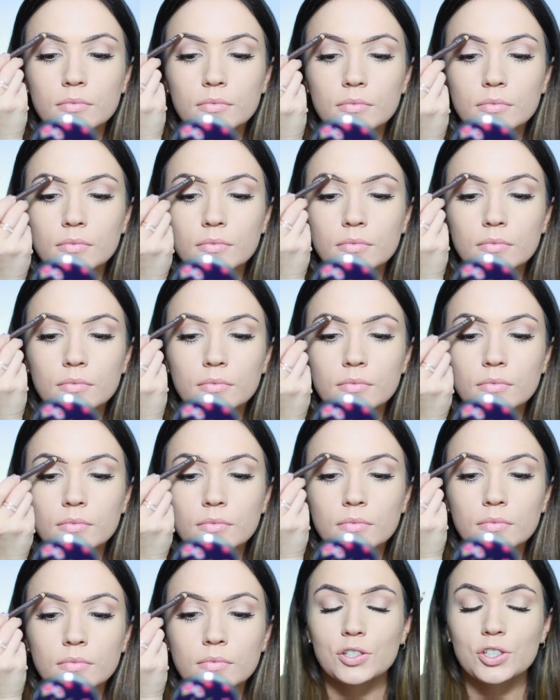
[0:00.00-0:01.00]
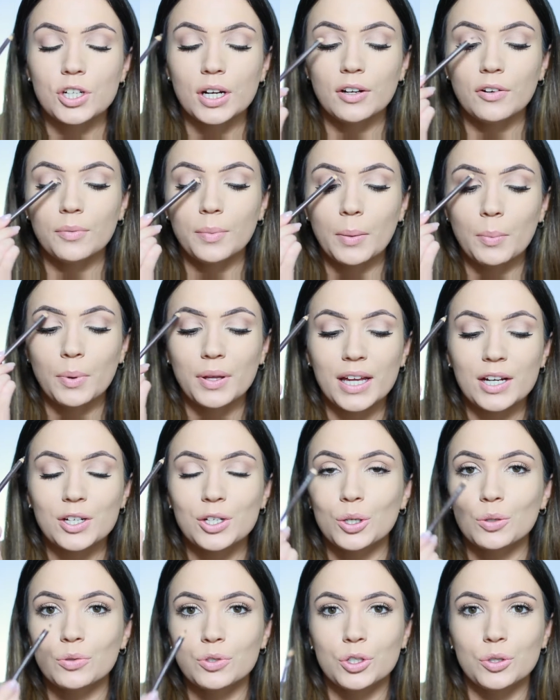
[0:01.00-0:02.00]
my arch. Try to remember that
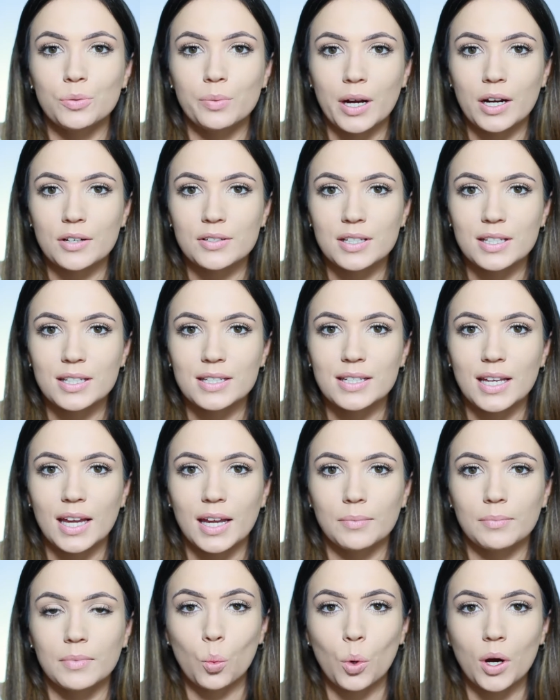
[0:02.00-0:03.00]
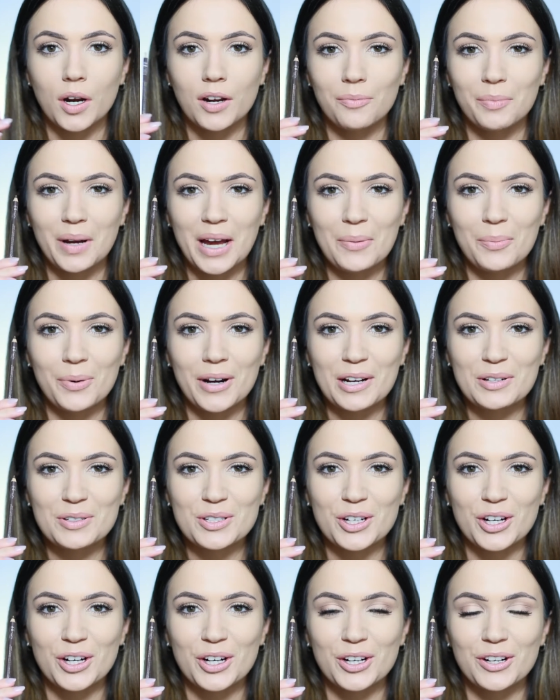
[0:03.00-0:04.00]
no two brows are the same. One of my
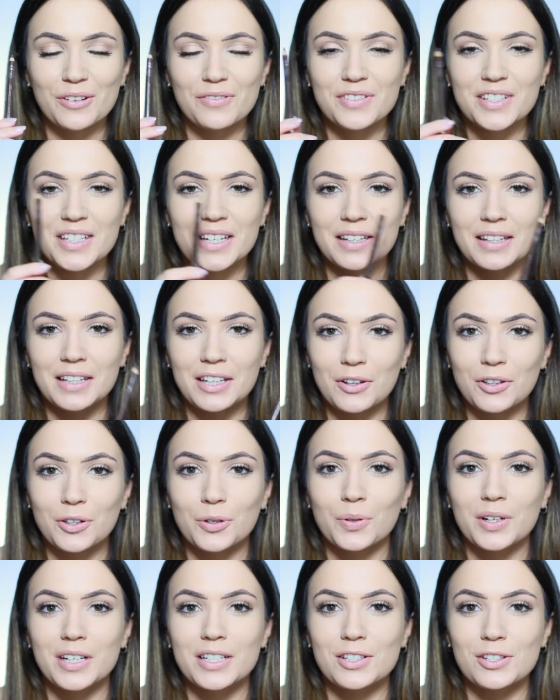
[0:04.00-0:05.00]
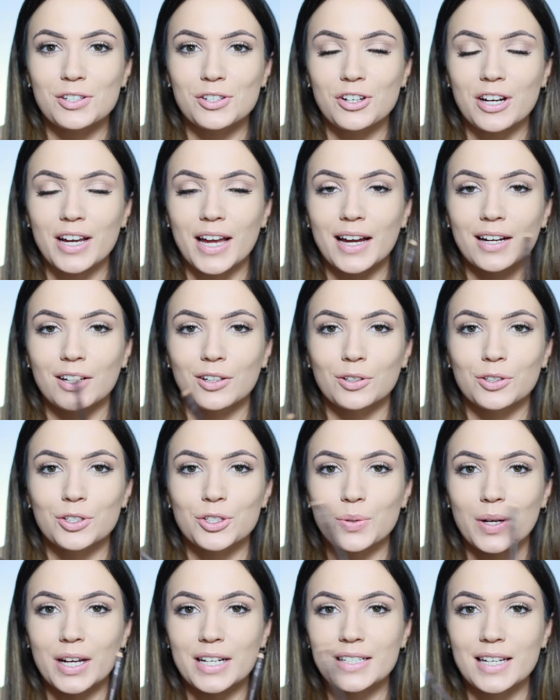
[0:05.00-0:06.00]
brows curves, the other one is a straight angle,
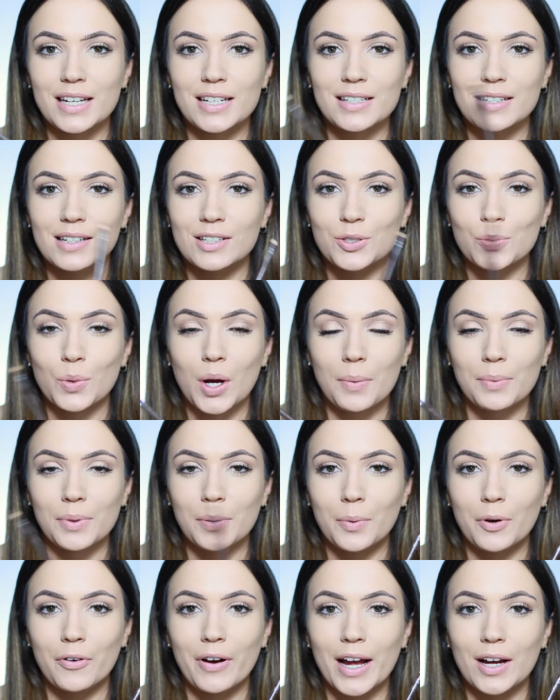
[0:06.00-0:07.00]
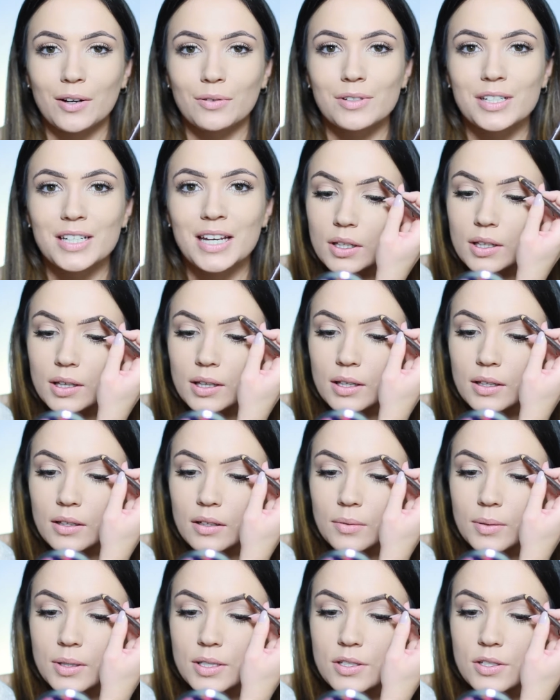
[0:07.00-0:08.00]
so I tend to swap them around. A
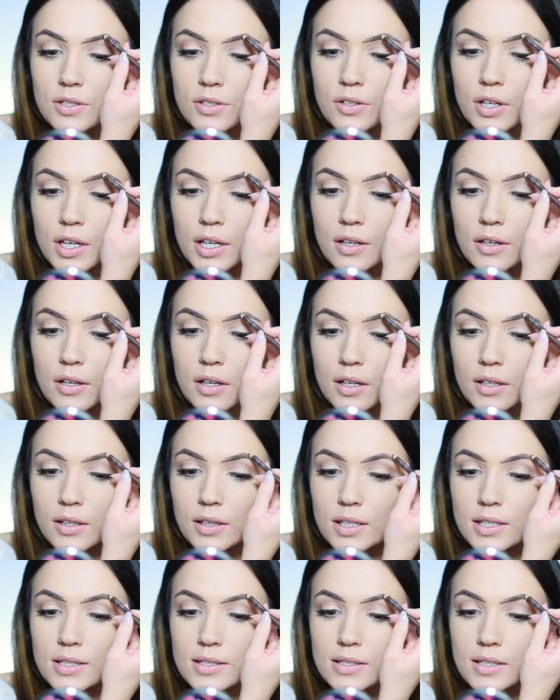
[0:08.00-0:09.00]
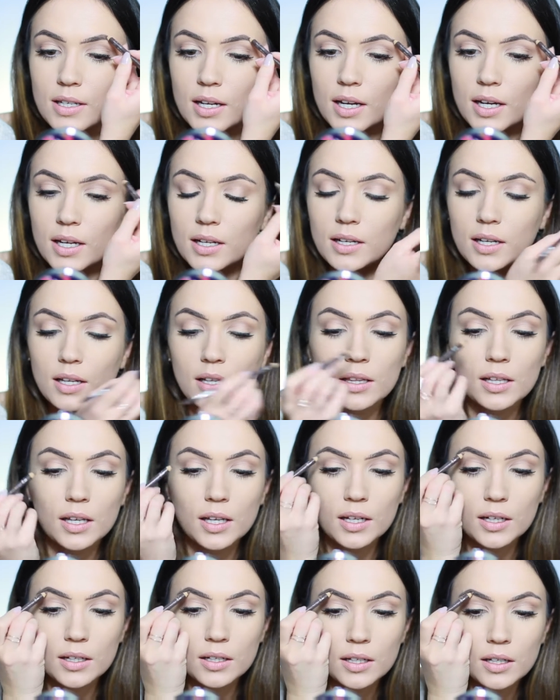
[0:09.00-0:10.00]
little bit straighter on this side and
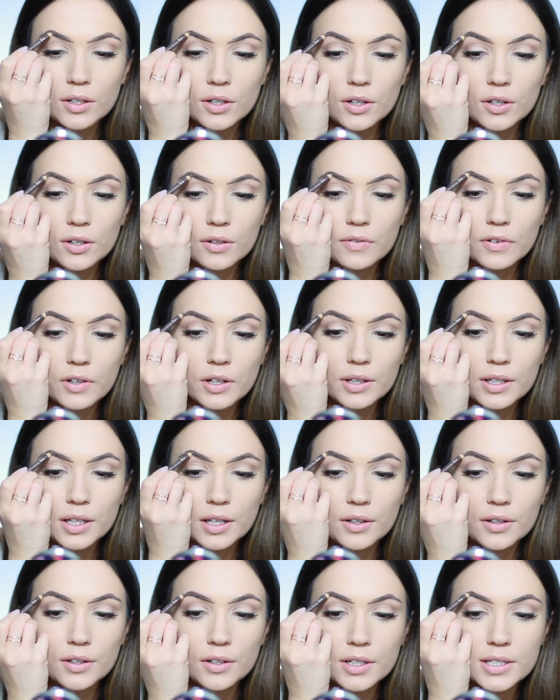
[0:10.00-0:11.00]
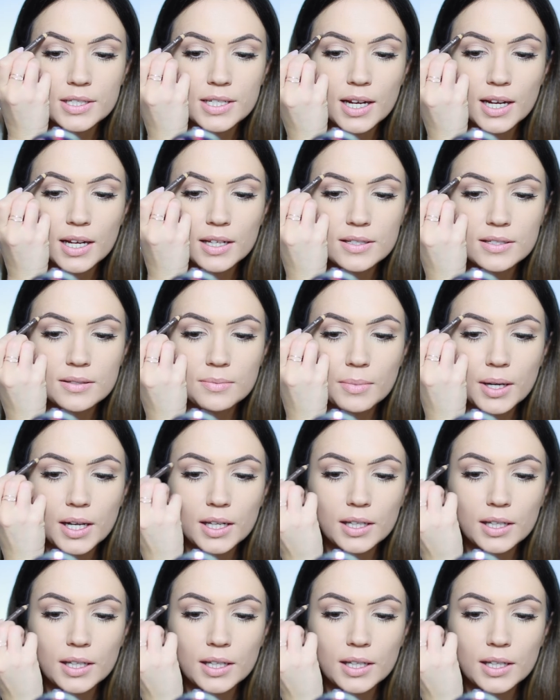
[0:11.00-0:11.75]
then curvier on the other to add some